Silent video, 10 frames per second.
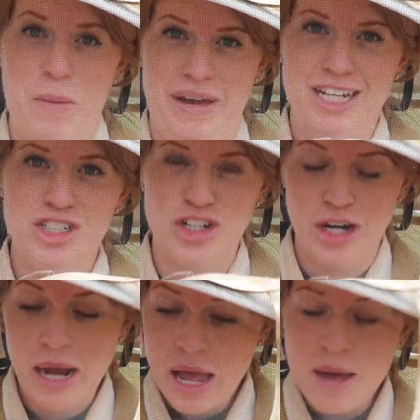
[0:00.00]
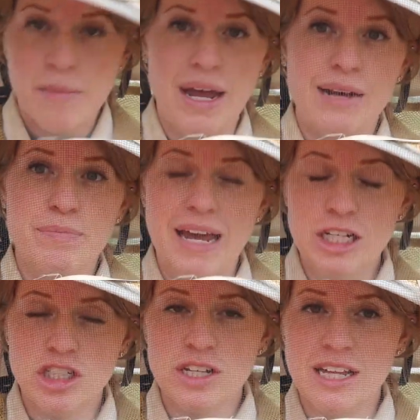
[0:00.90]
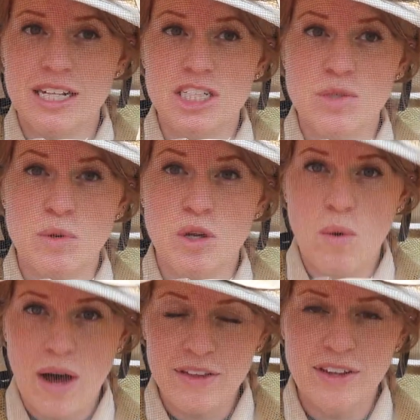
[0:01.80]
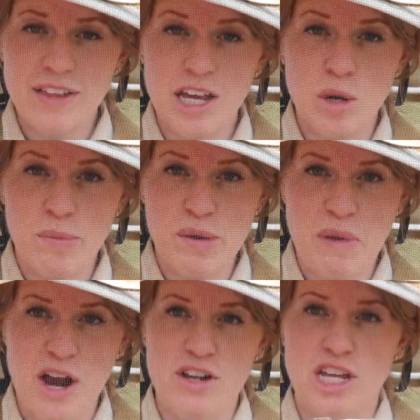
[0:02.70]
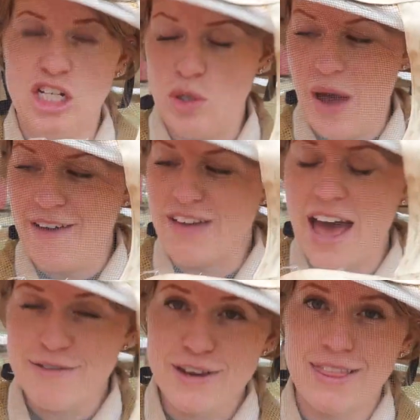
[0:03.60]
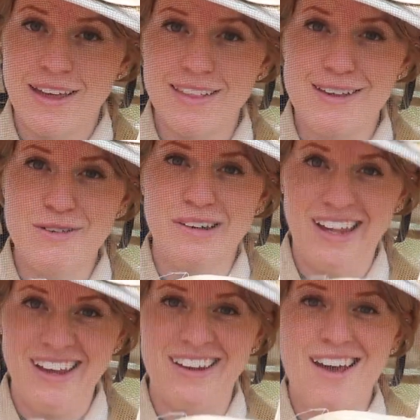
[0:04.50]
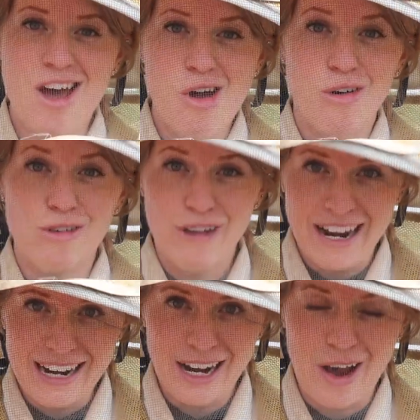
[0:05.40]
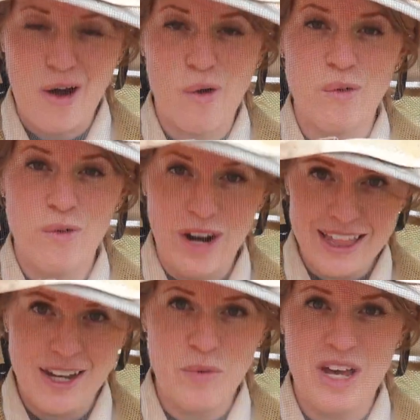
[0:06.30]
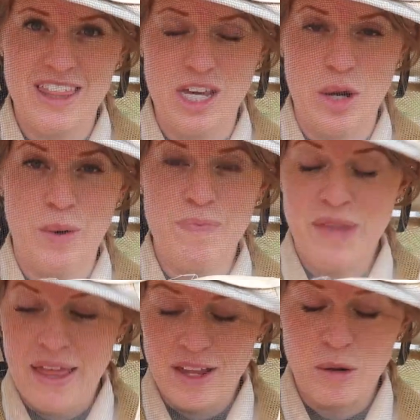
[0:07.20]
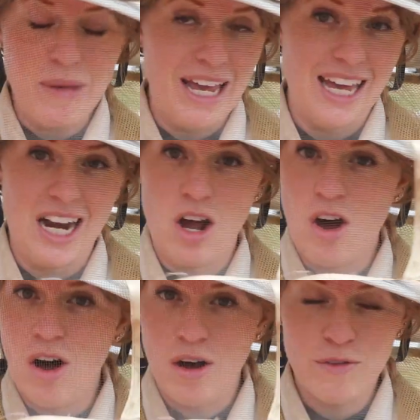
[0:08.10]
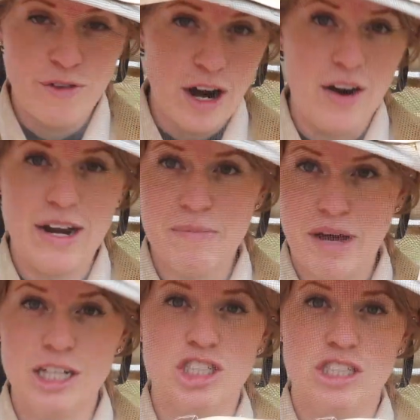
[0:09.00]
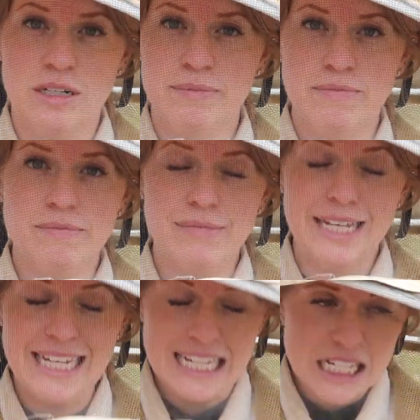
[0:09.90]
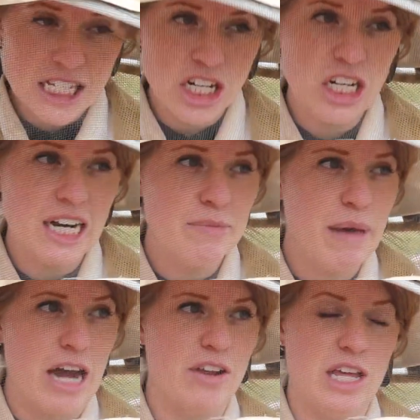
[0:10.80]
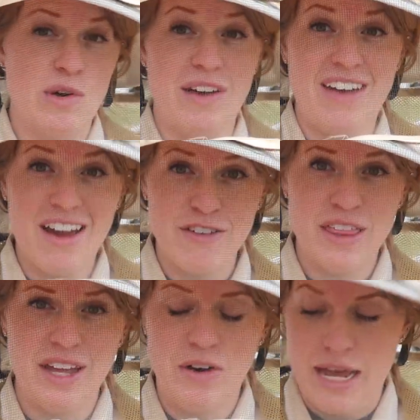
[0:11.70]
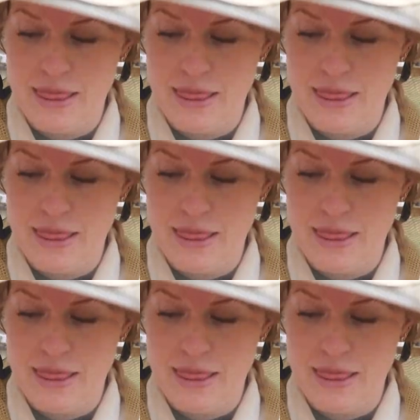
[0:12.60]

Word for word: I'll make sure. But make sure that just go out there that you're prepared, that you have everything that you need ready to go right there with you. That'll make it very much easier and better that you have everything